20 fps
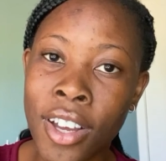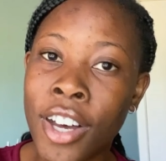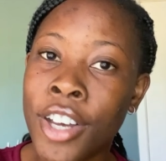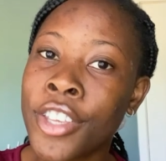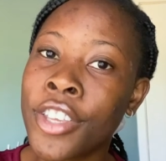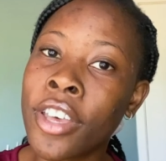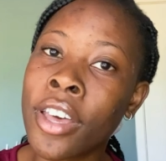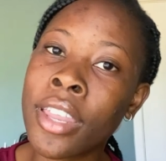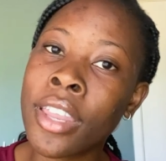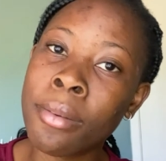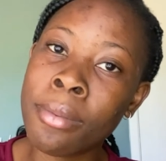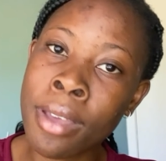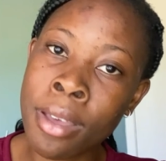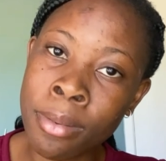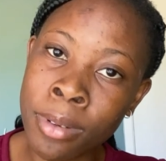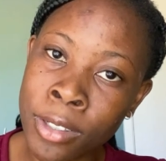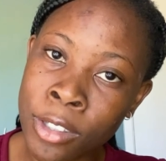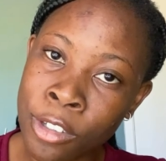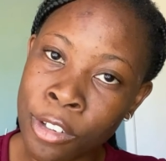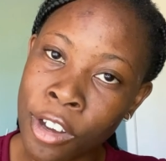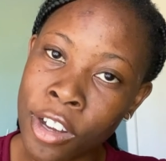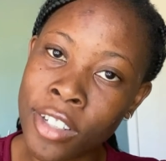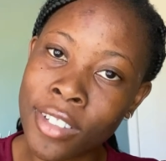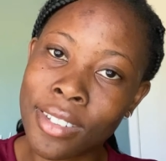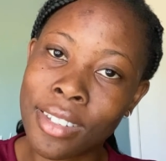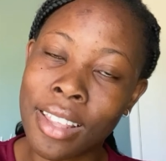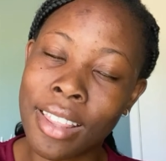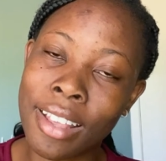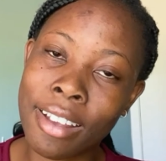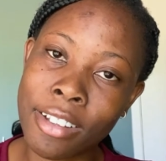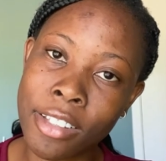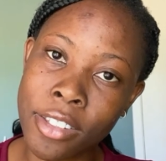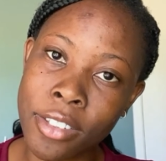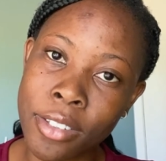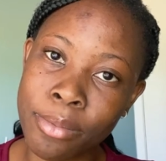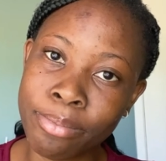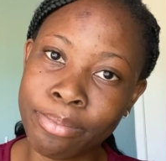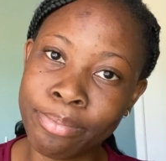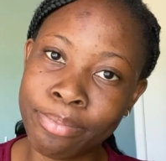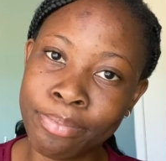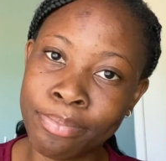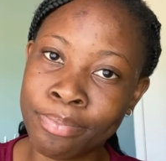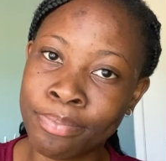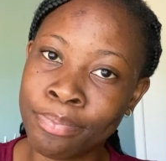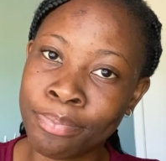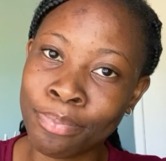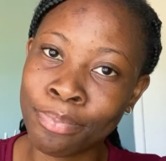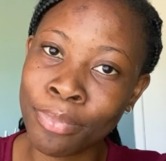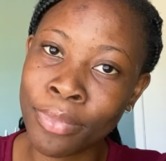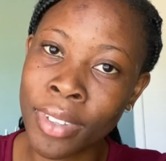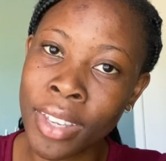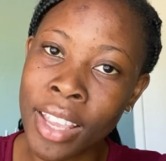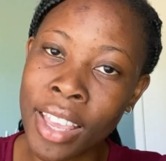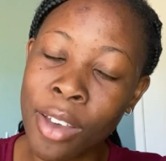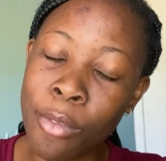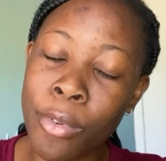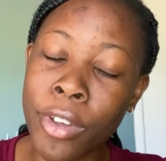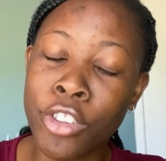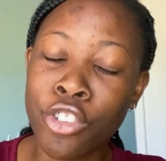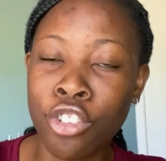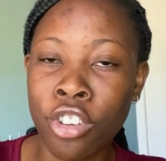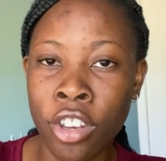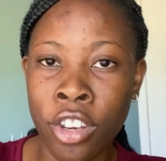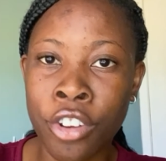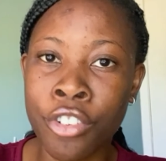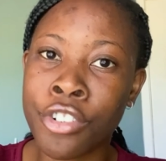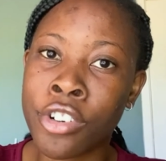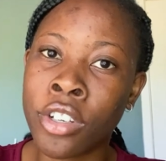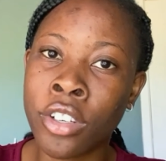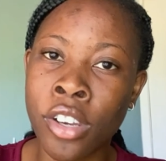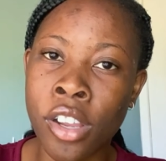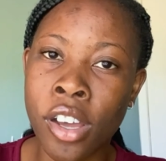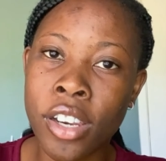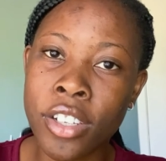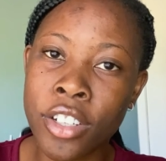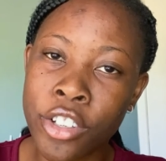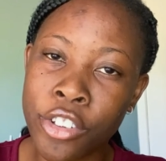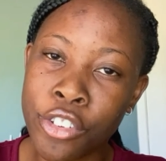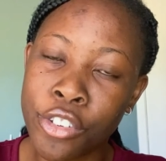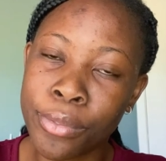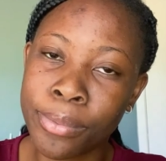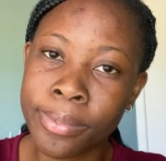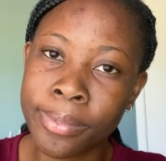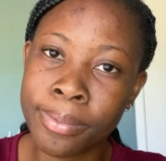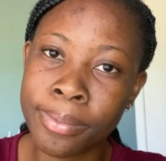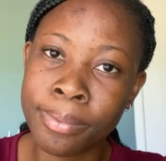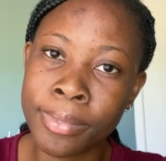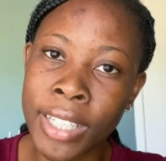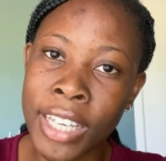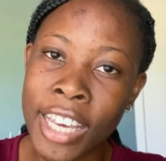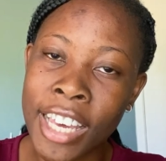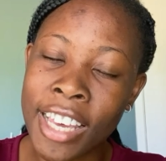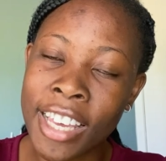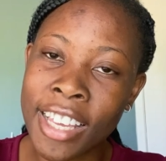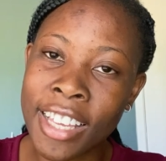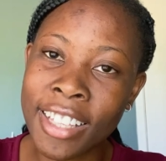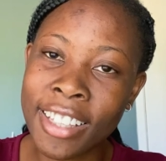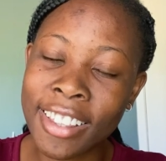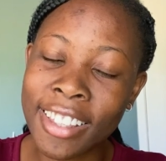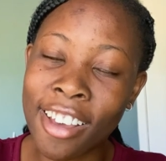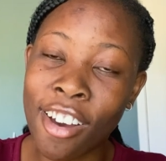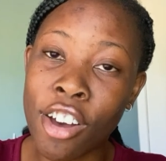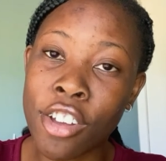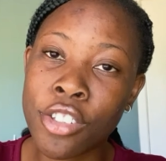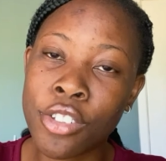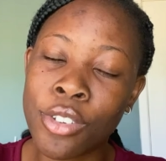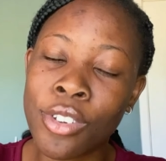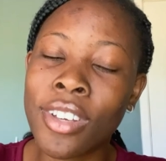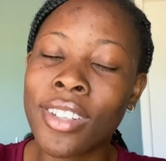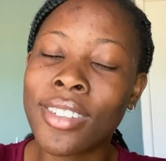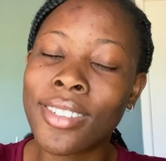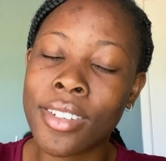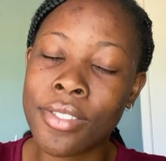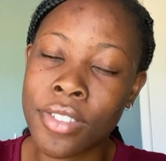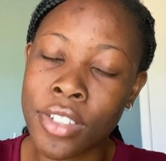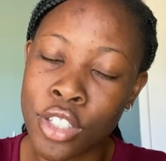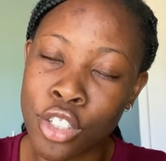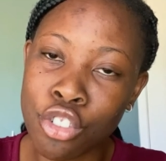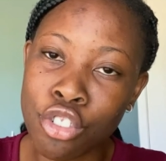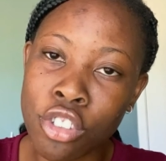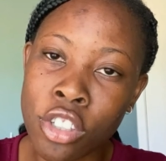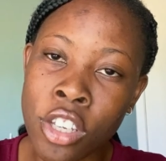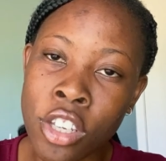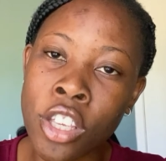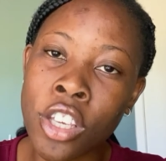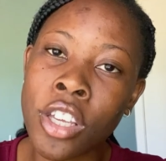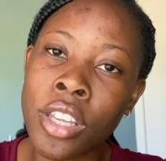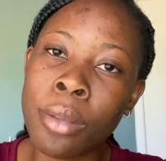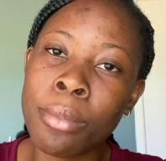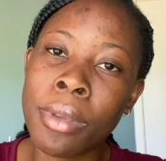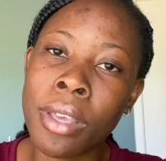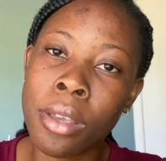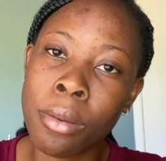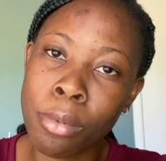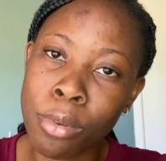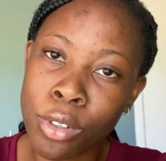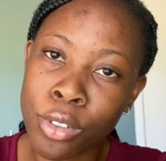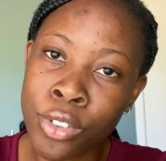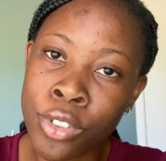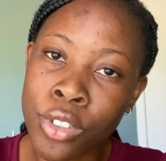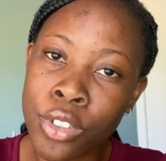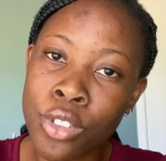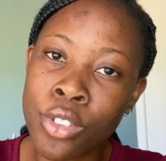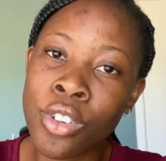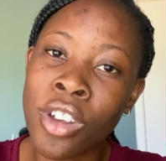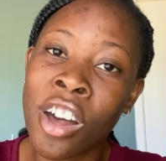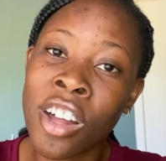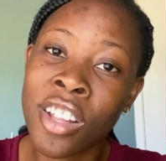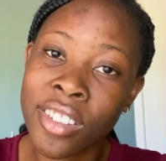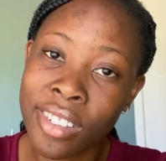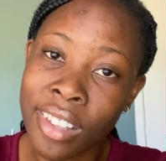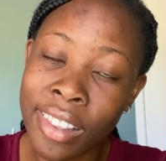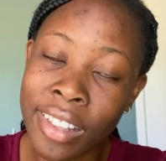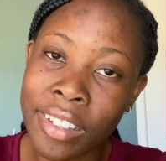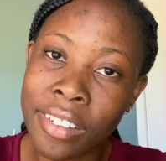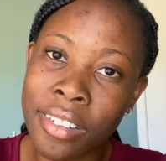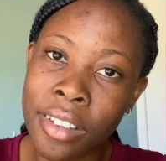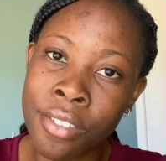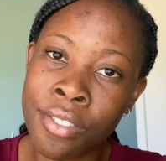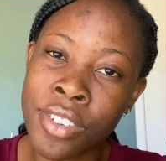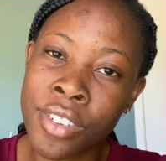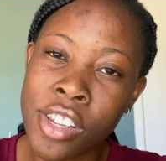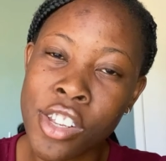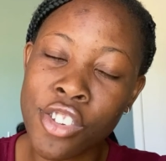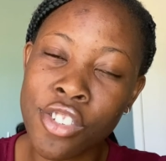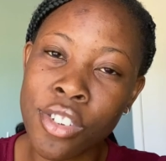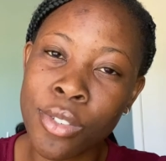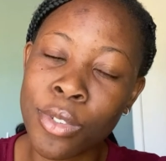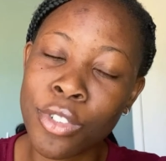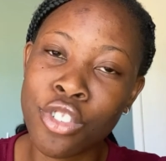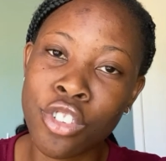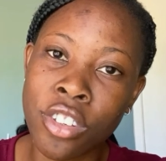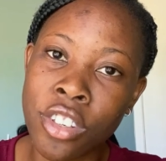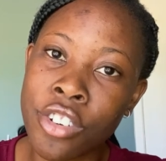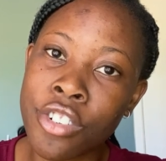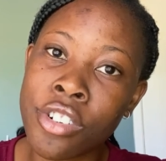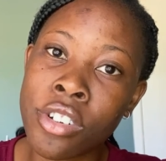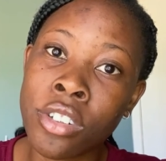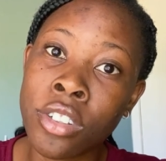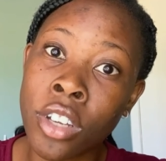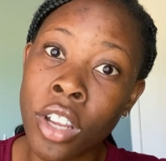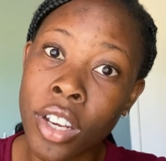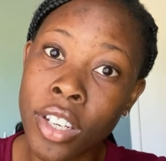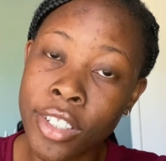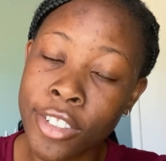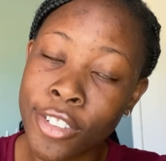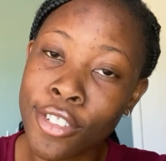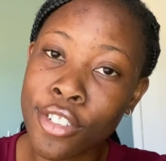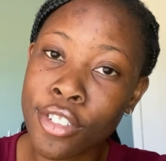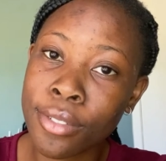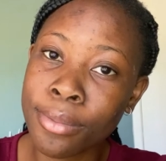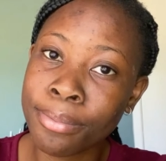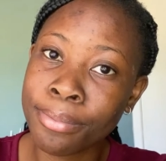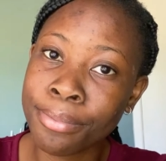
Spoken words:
are you going to be able to answer that with general knowledge? They ask you a definition, are you going to be able to answer that definition with general knowledge?